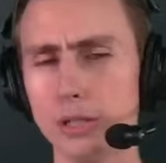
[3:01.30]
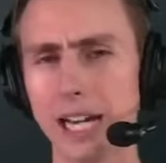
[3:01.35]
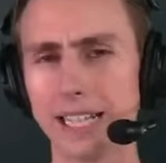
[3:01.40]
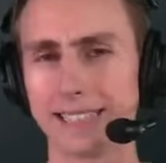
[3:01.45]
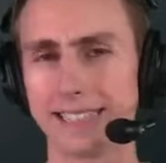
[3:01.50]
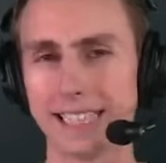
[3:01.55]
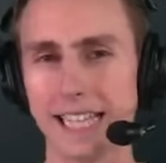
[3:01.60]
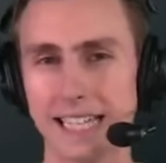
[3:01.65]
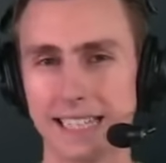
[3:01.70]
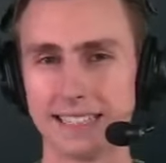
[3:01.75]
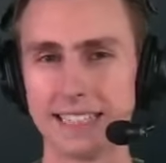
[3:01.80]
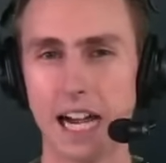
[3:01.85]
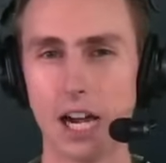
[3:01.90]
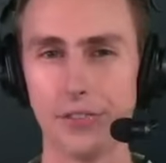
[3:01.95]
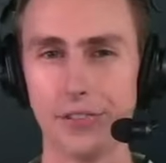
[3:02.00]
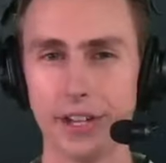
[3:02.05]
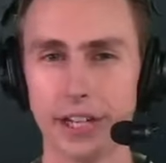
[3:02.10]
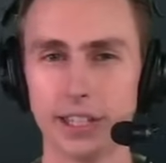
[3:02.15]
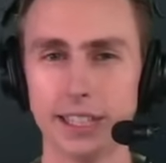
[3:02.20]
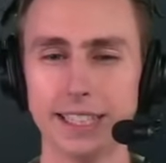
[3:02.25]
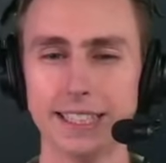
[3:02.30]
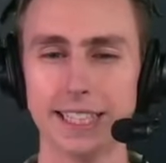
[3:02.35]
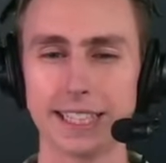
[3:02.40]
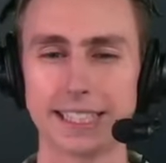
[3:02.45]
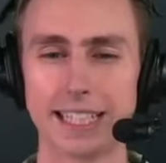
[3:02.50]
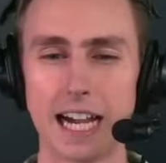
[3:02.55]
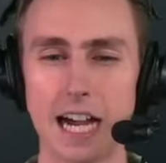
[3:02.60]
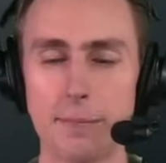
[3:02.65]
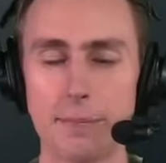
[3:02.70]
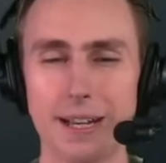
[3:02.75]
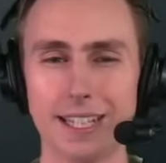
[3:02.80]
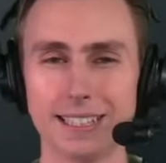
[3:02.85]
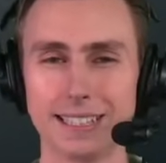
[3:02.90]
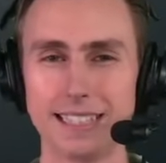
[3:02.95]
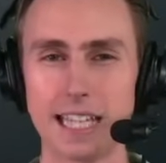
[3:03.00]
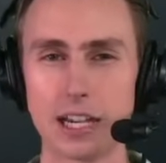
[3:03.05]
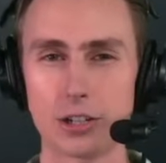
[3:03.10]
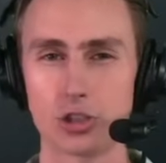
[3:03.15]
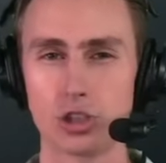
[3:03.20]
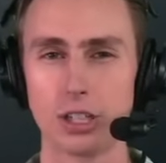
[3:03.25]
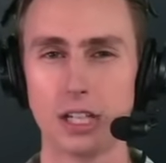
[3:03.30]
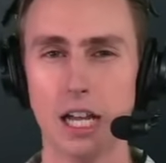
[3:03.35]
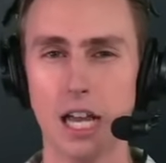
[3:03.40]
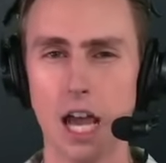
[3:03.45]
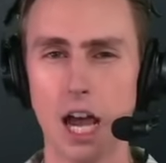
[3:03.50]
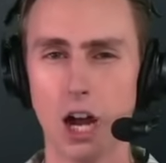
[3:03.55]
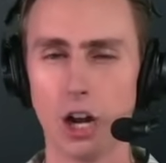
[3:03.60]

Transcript: guys think down there in the comments section.